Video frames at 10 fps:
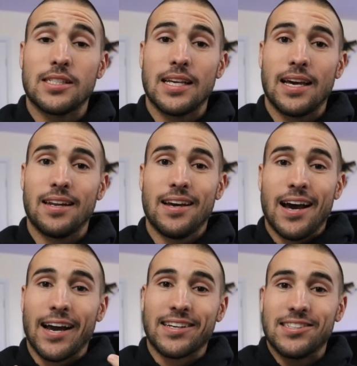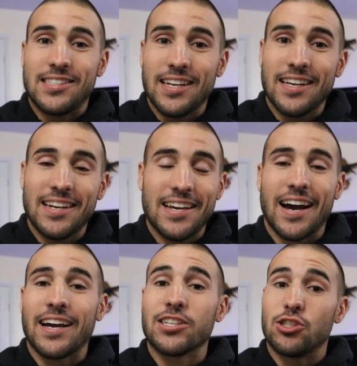said I could sit in
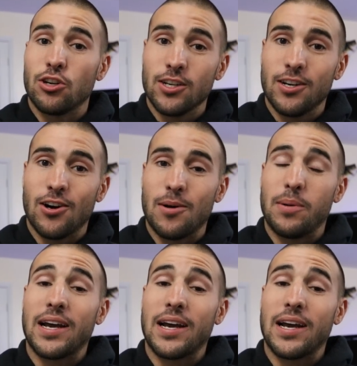it, I could turn it on,